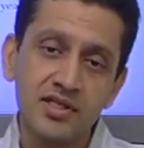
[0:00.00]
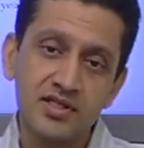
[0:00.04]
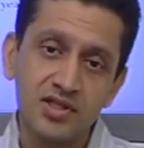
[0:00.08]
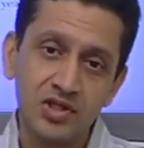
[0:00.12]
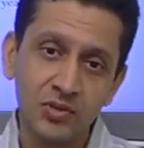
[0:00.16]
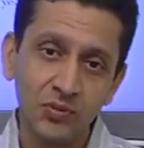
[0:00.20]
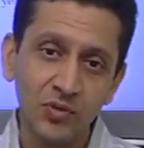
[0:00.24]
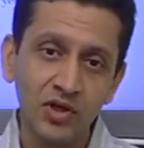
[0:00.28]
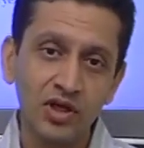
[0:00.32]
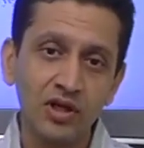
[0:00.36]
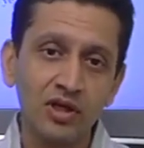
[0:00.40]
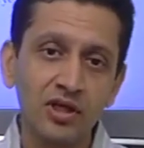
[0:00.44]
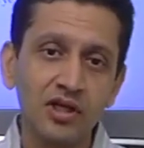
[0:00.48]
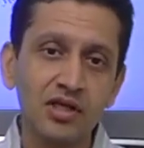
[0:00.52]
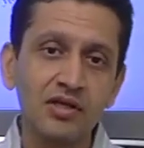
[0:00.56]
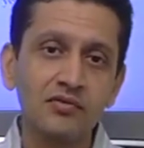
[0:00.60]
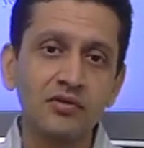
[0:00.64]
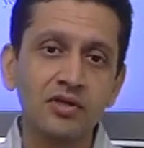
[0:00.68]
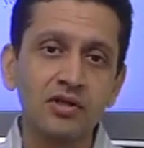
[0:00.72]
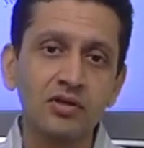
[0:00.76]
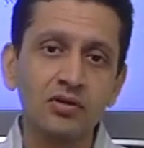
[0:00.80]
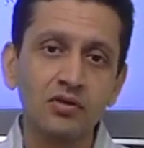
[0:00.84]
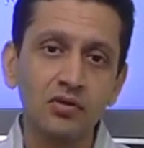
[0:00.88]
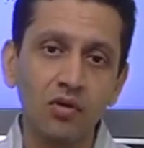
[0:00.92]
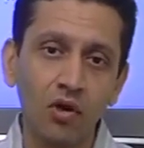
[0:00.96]
Similarly
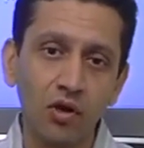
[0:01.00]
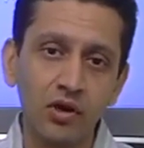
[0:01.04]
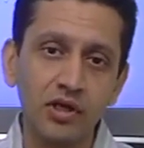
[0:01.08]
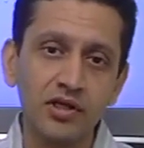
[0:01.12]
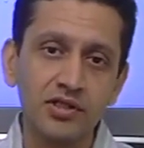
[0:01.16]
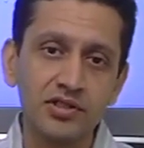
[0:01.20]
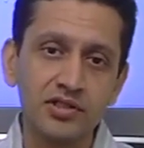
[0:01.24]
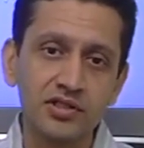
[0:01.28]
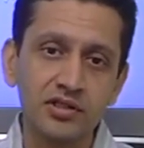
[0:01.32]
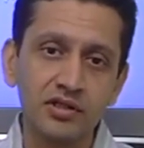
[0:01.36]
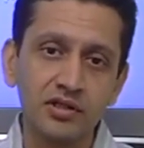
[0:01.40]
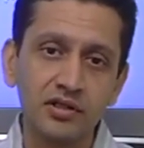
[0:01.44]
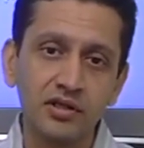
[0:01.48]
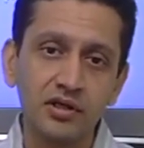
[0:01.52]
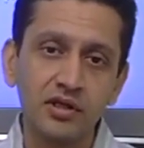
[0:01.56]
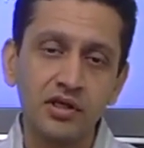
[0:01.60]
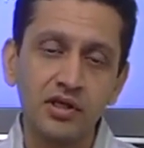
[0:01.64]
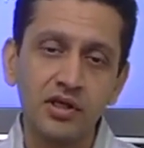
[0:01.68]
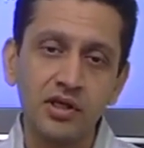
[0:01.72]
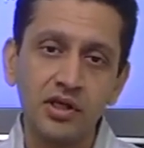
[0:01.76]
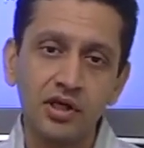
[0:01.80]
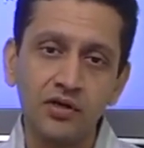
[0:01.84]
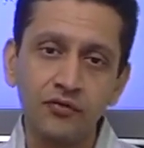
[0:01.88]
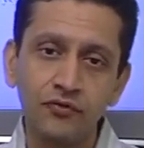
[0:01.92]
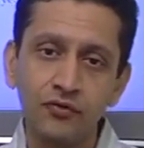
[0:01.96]
with knowledge.
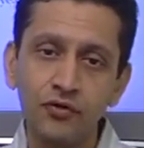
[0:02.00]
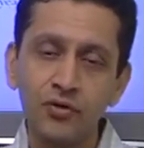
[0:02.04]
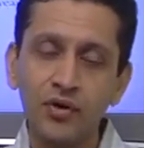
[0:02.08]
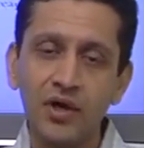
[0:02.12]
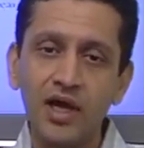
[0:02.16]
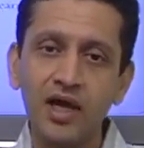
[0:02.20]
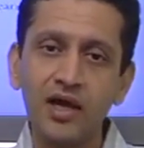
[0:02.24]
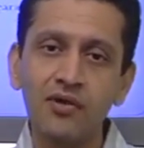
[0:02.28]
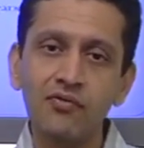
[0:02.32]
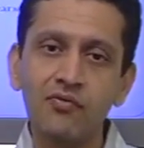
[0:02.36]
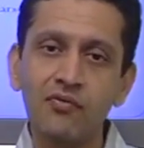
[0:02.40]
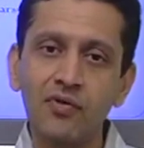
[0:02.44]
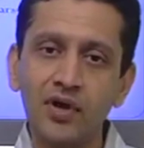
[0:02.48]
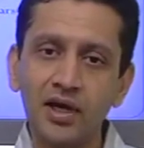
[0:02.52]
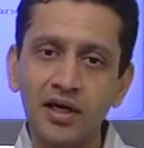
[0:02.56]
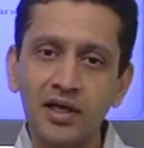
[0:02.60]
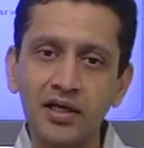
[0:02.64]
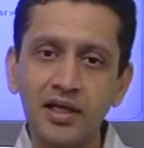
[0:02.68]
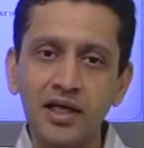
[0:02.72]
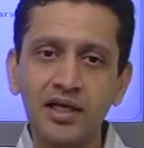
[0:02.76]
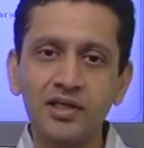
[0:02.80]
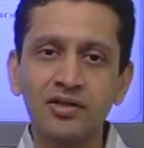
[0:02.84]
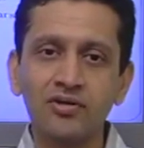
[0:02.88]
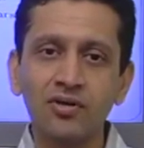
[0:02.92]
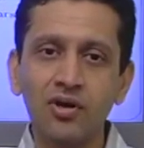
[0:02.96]
If you have
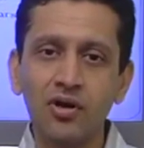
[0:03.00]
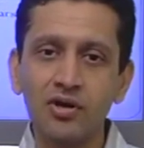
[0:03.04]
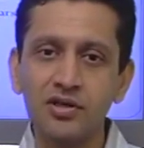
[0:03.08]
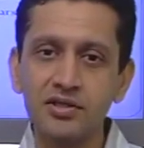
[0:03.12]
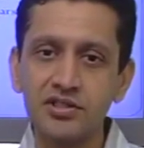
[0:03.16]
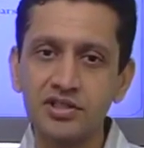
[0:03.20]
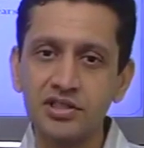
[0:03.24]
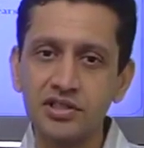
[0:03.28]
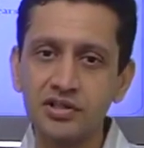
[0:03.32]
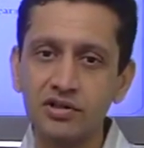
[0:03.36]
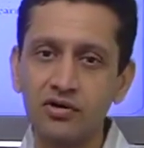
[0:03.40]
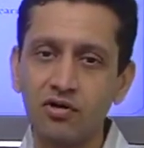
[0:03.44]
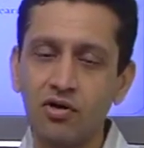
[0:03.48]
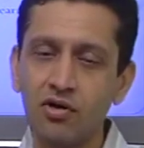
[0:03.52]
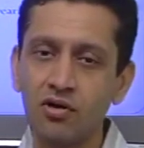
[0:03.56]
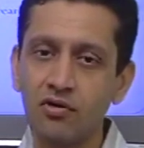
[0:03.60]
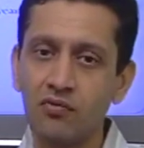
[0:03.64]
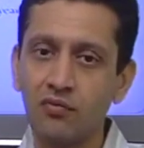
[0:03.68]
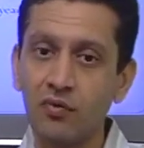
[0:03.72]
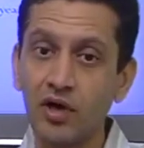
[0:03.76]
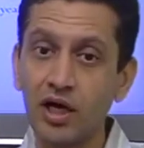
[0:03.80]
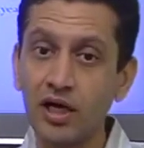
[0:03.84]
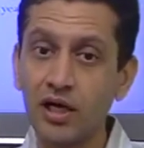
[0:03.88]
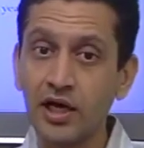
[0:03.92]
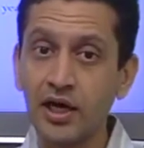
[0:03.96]
one technology
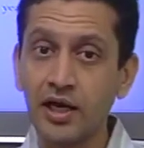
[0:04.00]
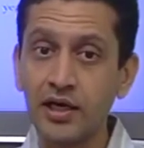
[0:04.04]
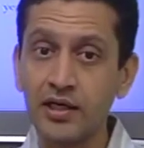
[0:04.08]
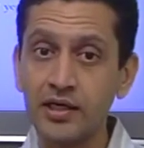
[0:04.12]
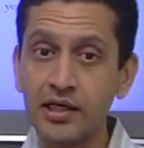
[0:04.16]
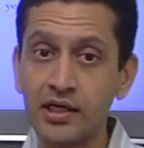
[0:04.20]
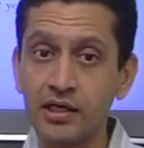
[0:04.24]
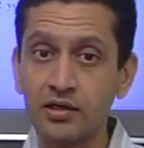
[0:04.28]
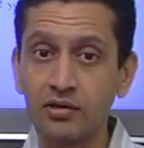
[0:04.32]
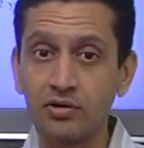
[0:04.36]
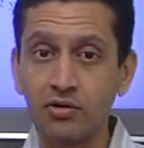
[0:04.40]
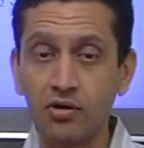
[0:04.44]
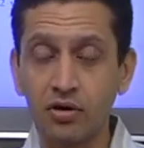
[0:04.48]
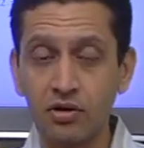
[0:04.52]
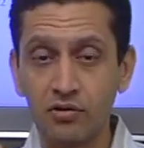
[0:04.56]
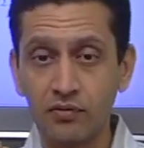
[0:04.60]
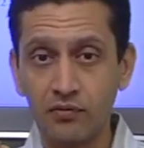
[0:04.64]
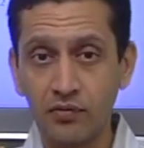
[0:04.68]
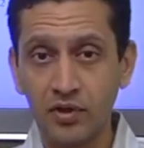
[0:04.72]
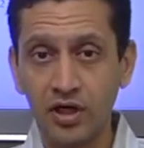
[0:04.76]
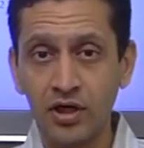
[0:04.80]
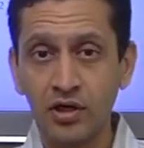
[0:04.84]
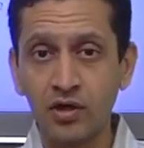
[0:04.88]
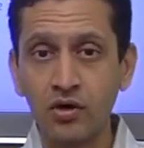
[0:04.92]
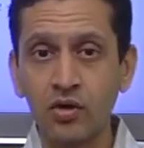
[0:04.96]
or one idea
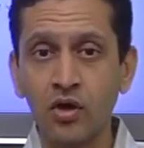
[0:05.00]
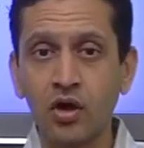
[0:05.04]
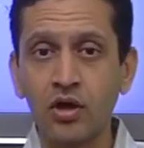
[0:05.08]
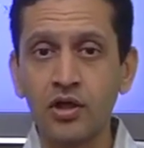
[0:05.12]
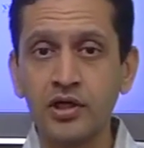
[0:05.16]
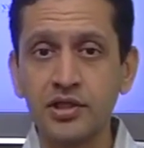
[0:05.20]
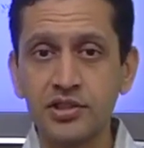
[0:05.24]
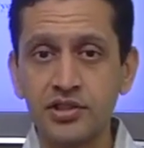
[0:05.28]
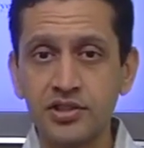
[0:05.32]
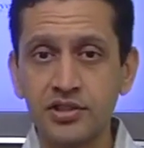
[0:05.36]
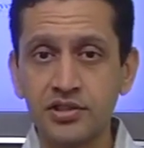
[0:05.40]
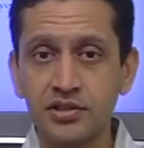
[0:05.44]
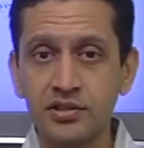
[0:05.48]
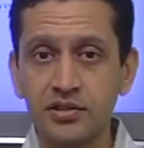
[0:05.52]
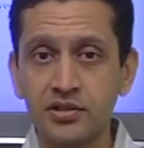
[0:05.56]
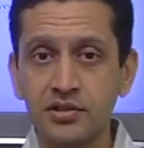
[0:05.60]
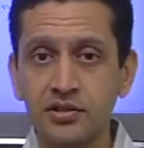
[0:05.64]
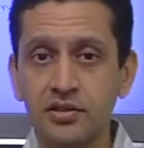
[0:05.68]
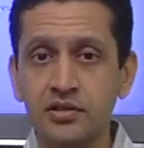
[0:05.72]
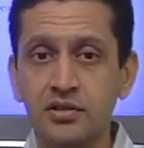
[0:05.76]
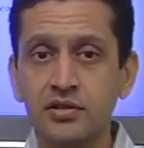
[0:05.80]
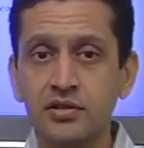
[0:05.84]
or one knowledge